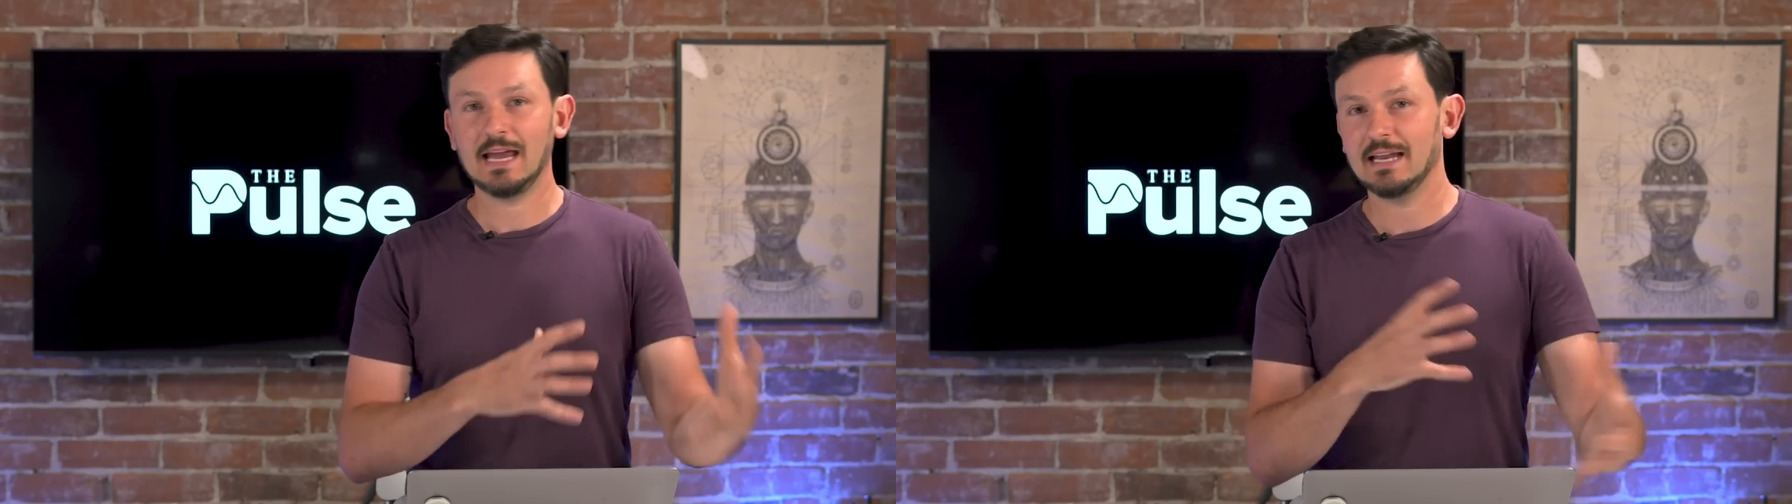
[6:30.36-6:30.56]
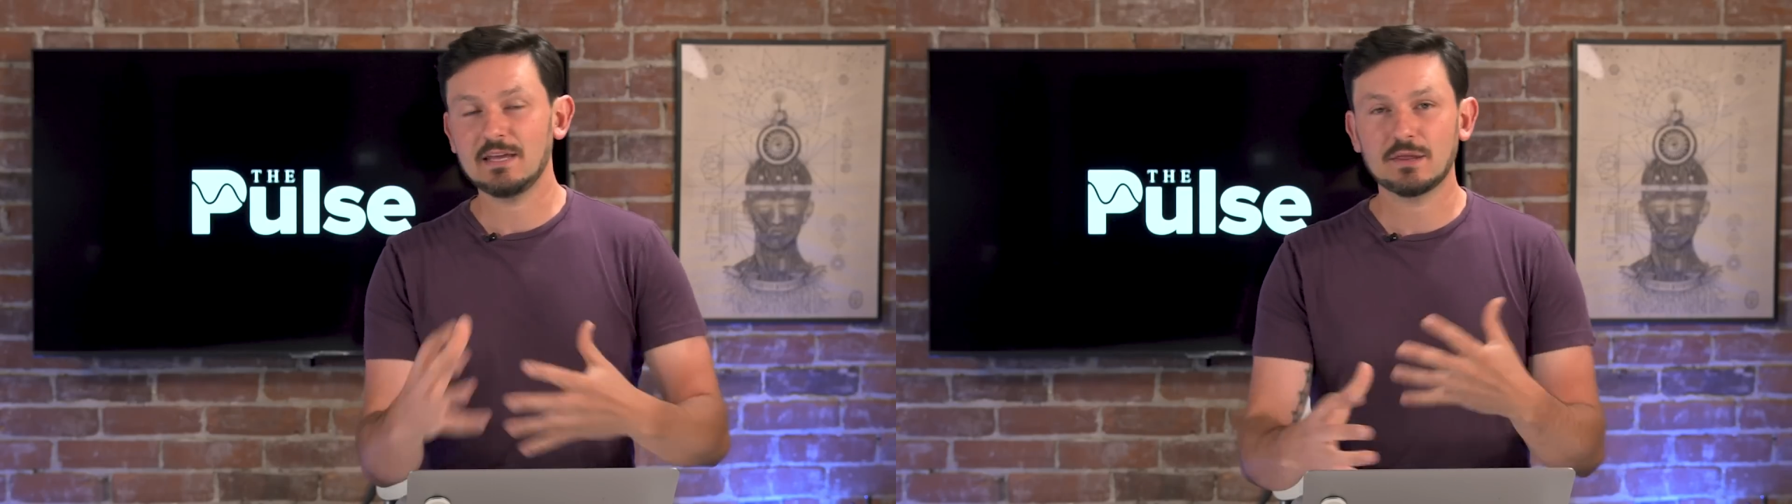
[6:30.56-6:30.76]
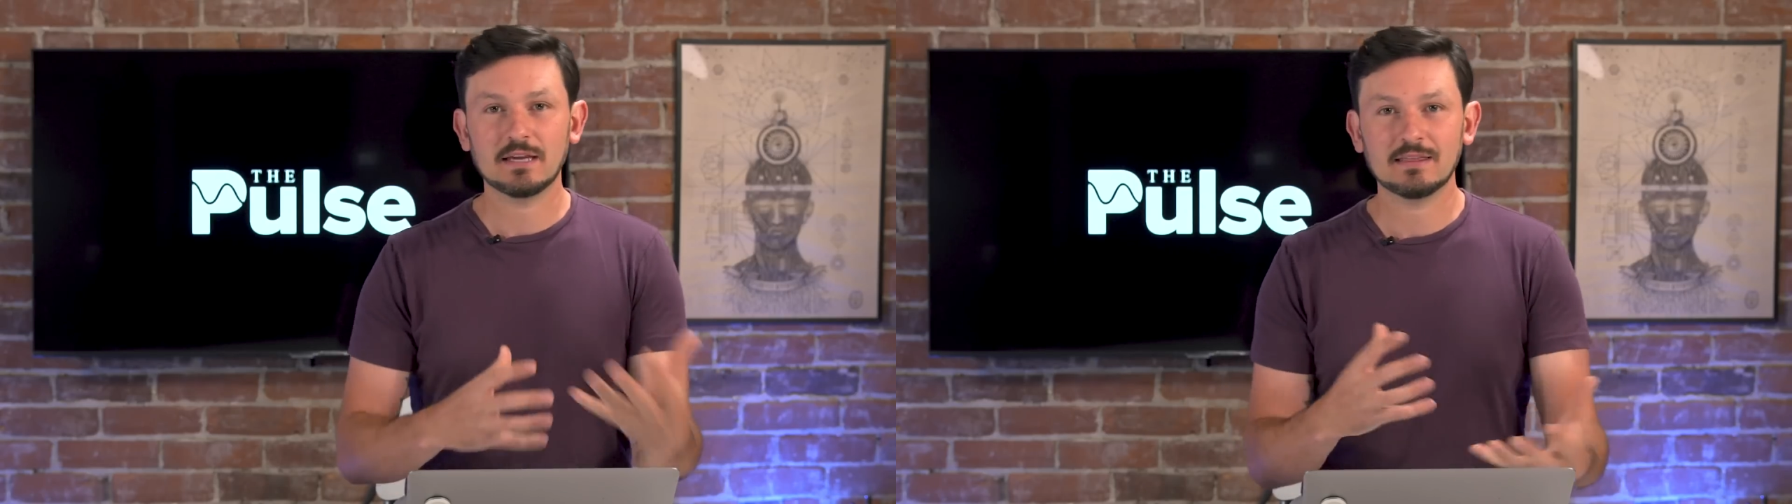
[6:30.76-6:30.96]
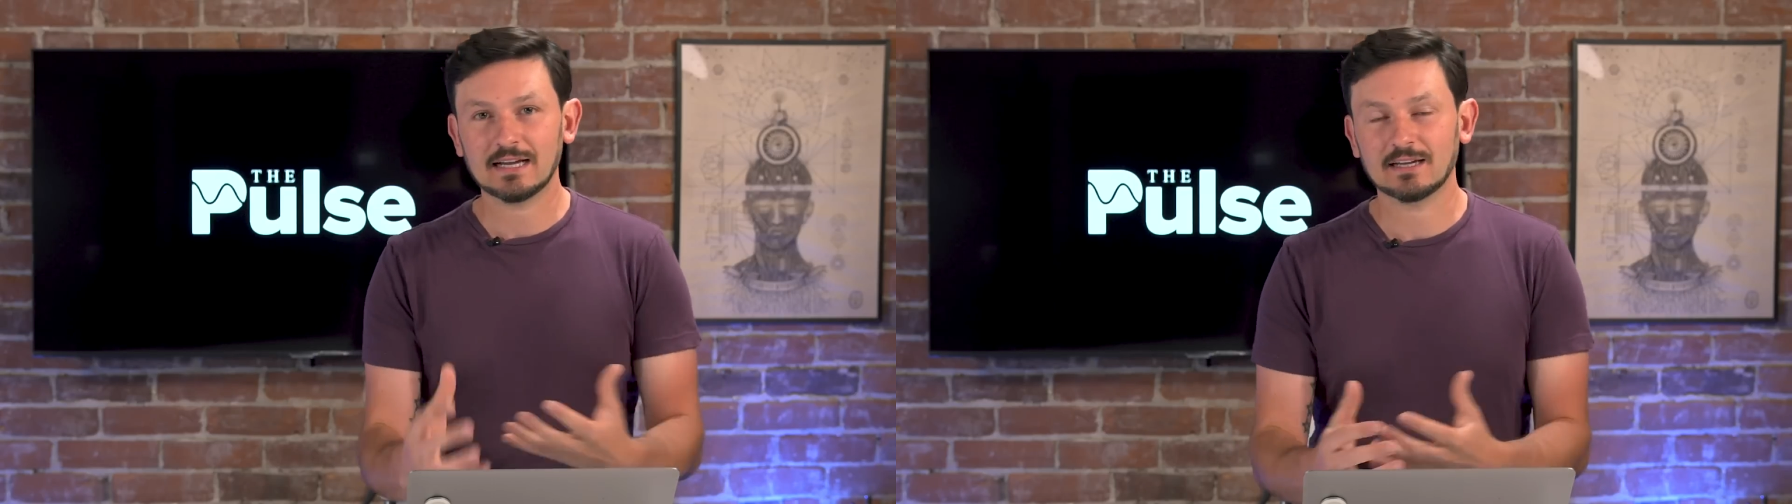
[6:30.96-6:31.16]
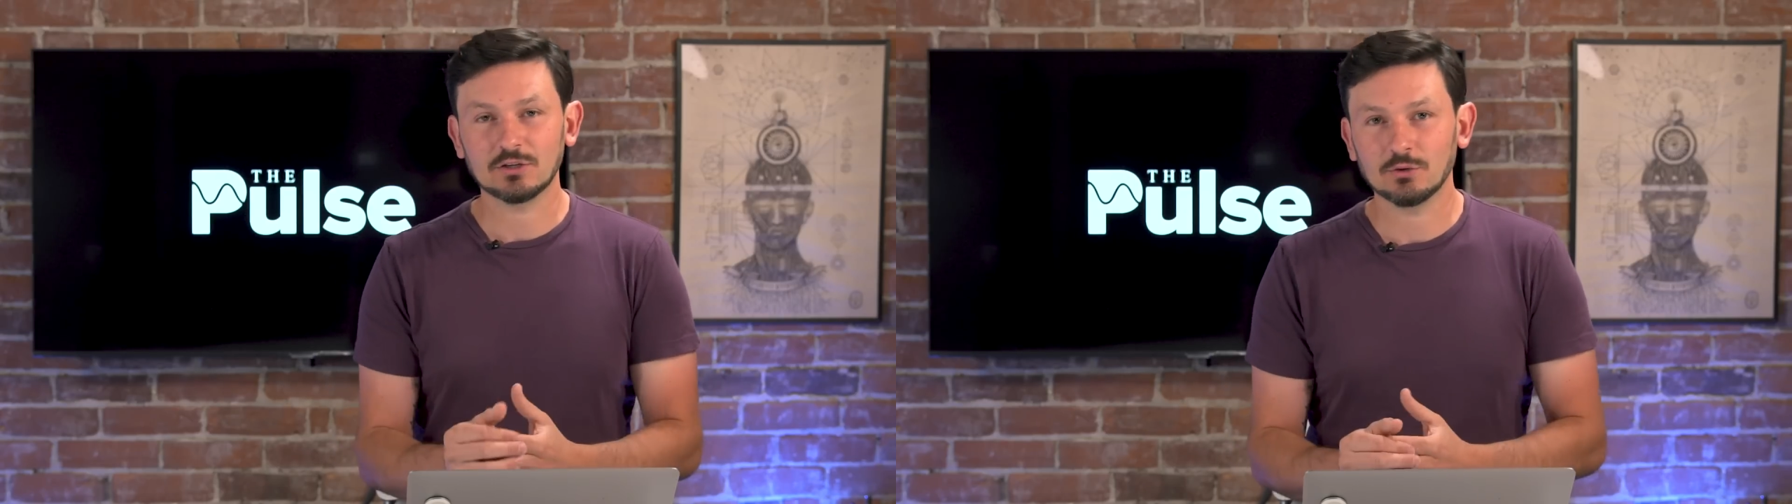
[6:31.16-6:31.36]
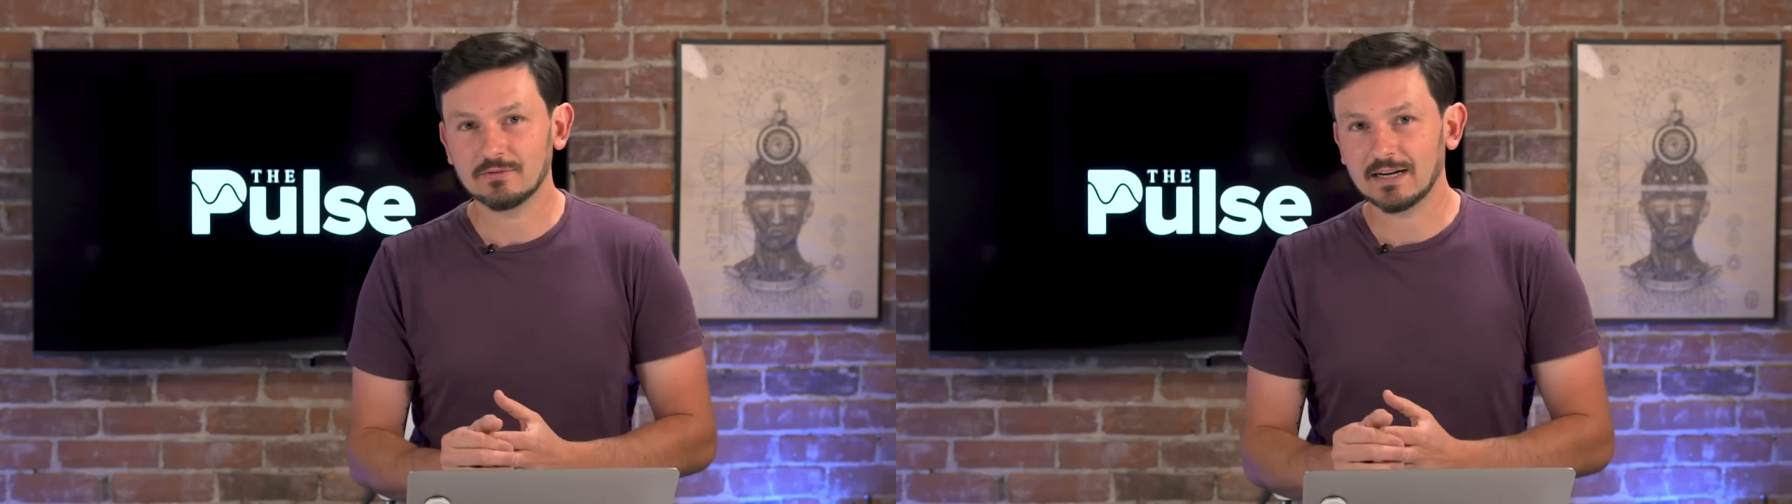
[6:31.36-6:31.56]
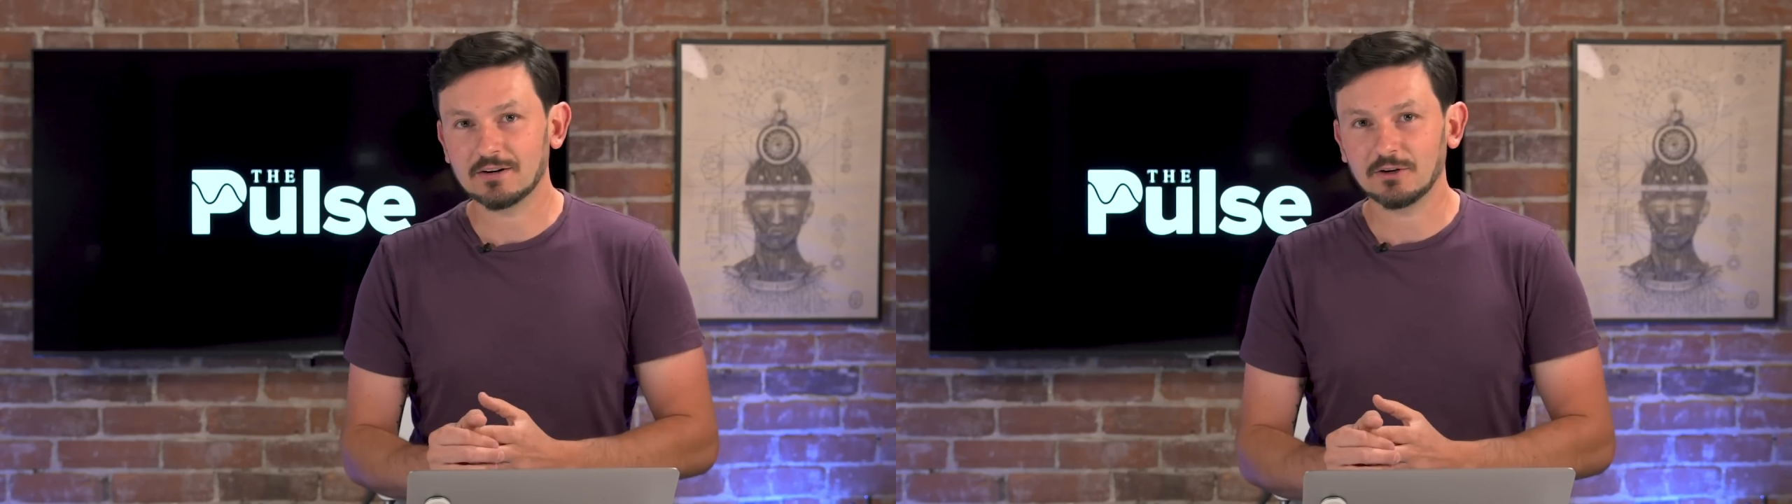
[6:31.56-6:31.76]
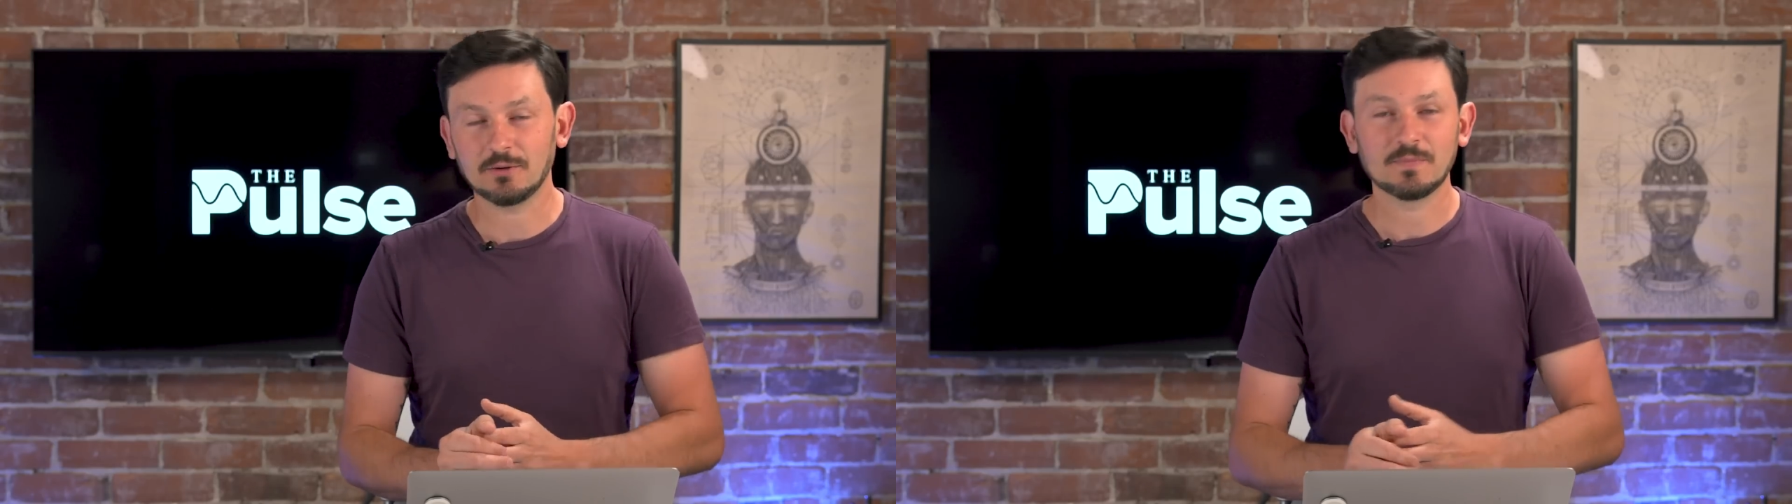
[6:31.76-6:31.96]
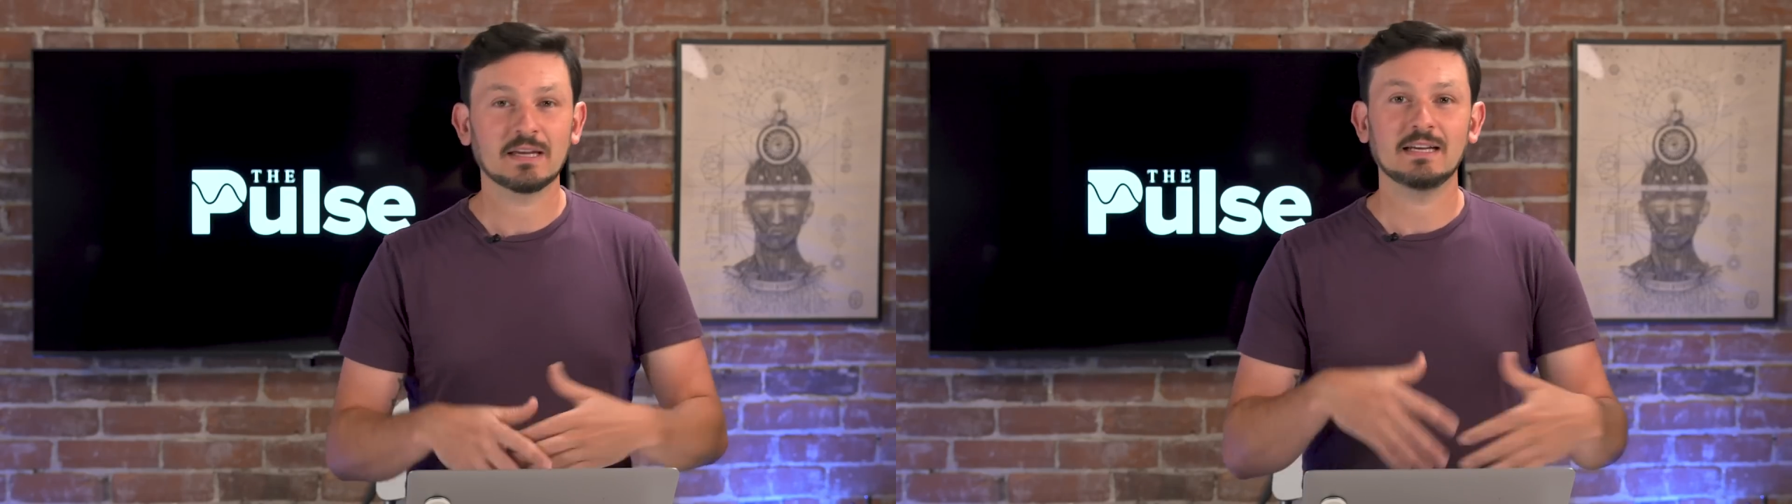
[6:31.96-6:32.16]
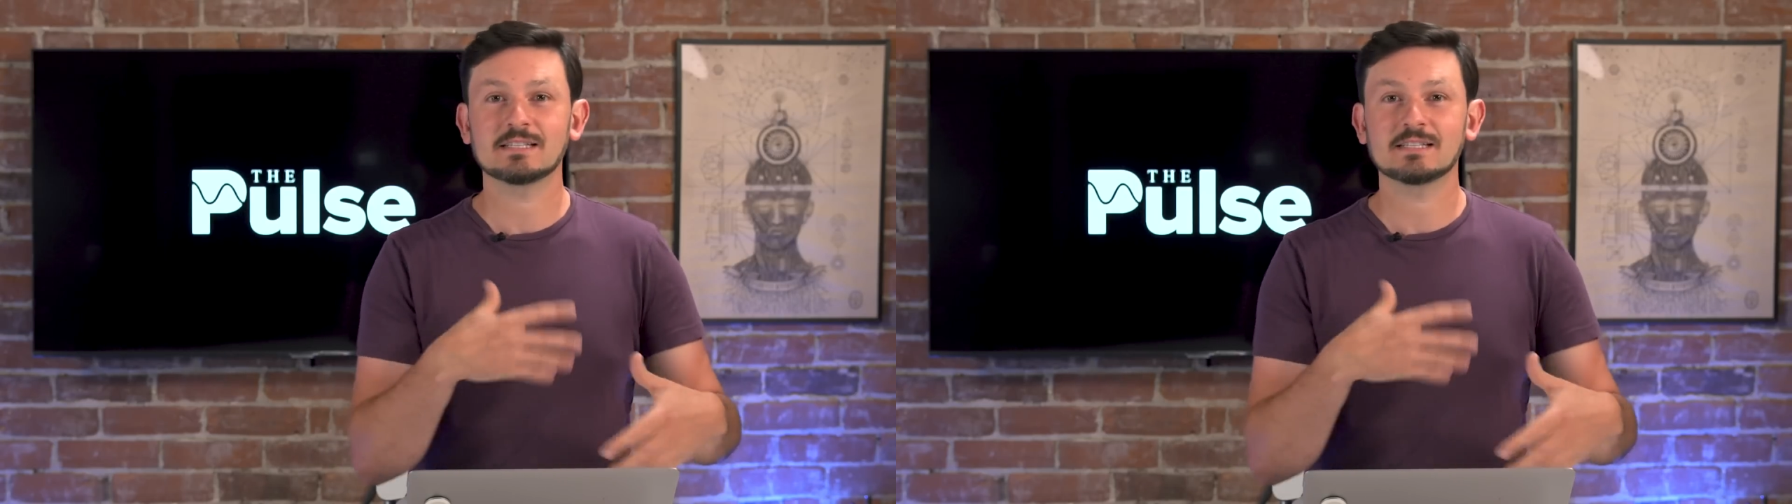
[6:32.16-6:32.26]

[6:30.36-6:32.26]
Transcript: anything that can go viral